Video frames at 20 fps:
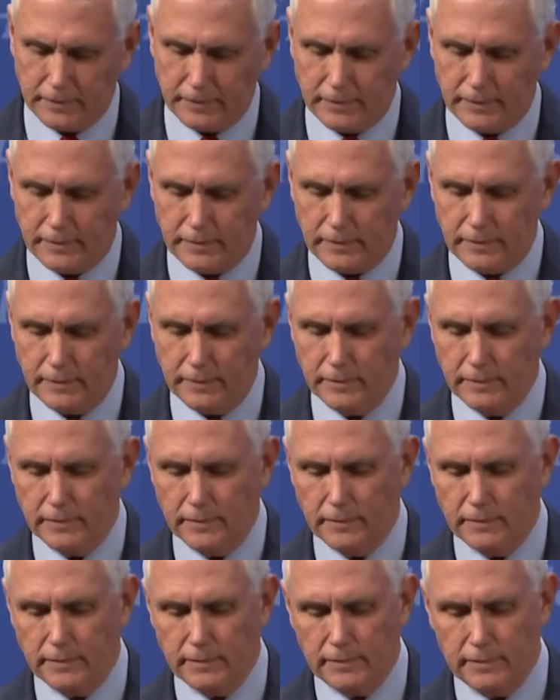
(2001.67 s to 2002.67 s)

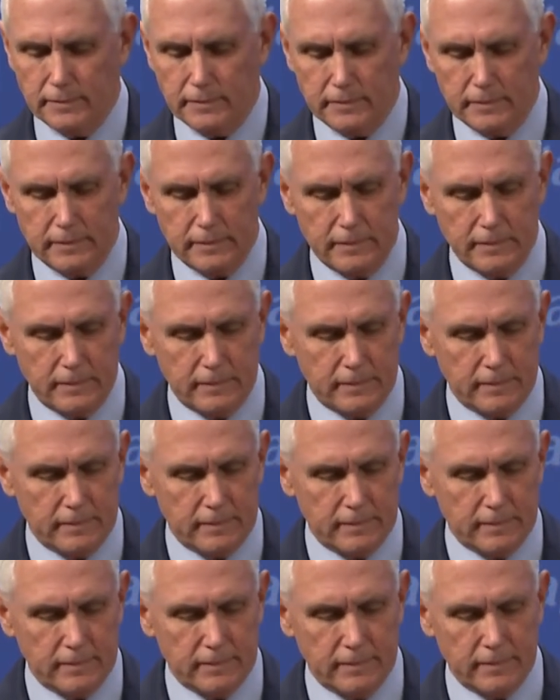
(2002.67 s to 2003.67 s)

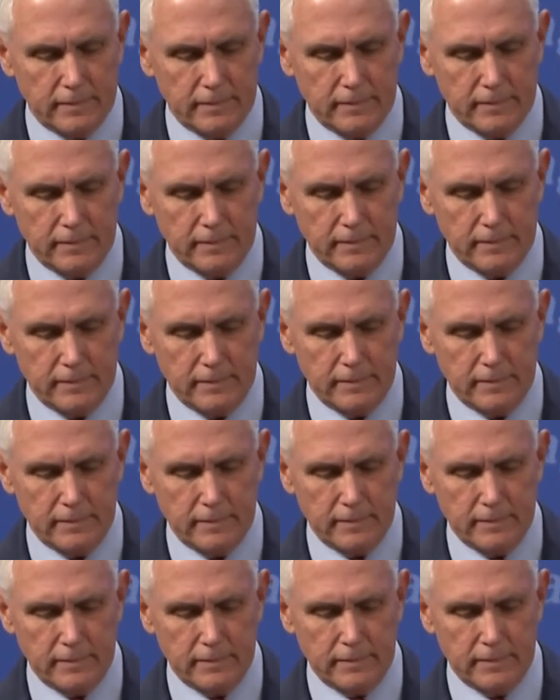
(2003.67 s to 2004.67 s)

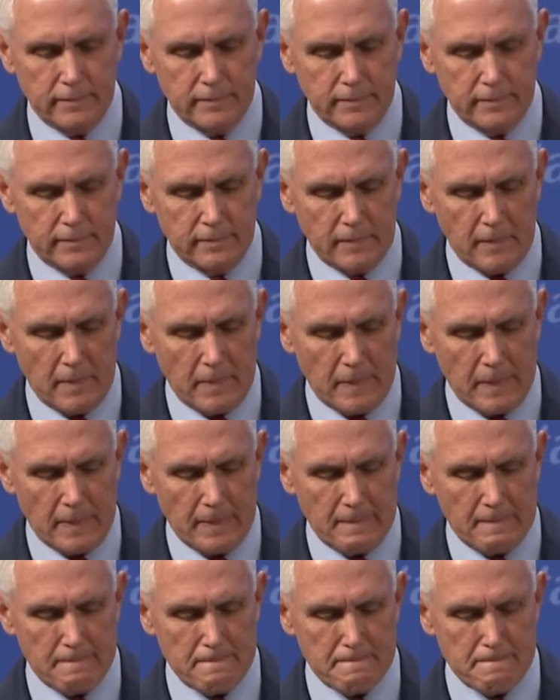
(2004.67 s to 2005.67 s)

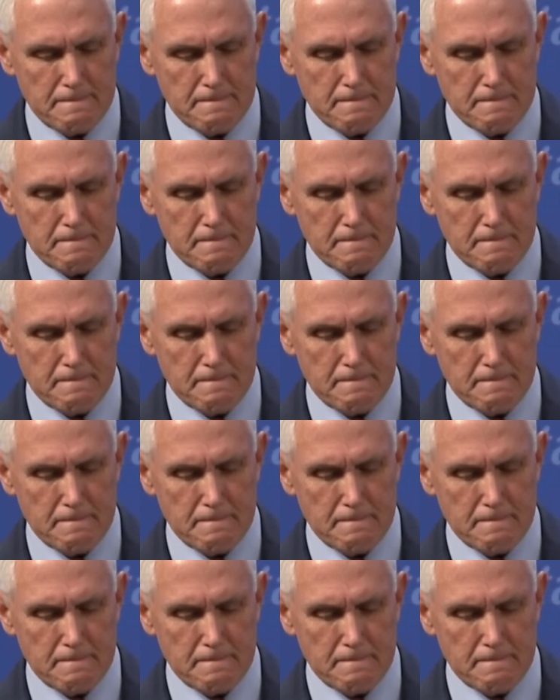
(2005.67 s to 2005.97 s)
Nothing is said.